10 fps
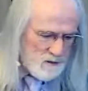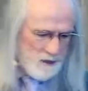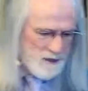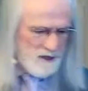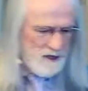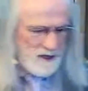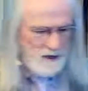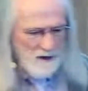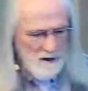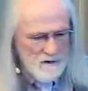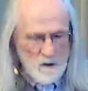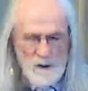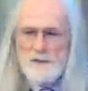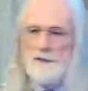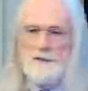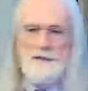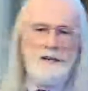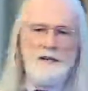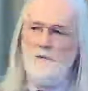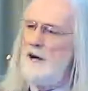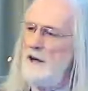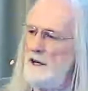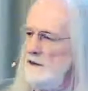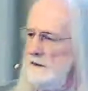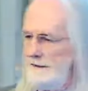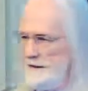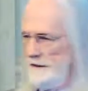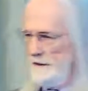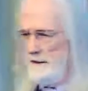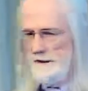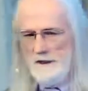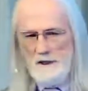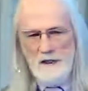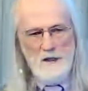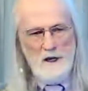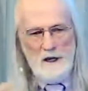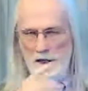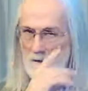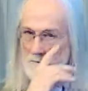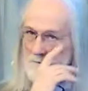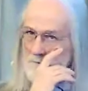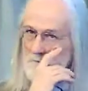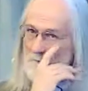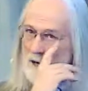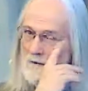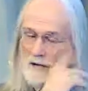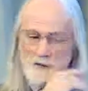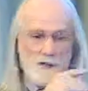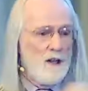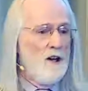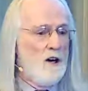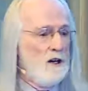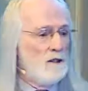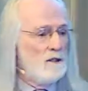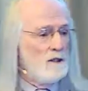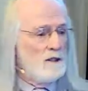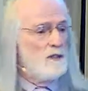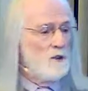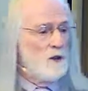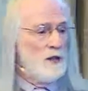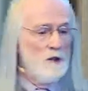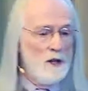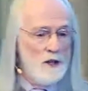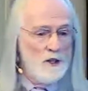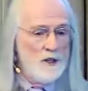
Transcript: we see, for instance, in the medical field. My son-in-law is considering going into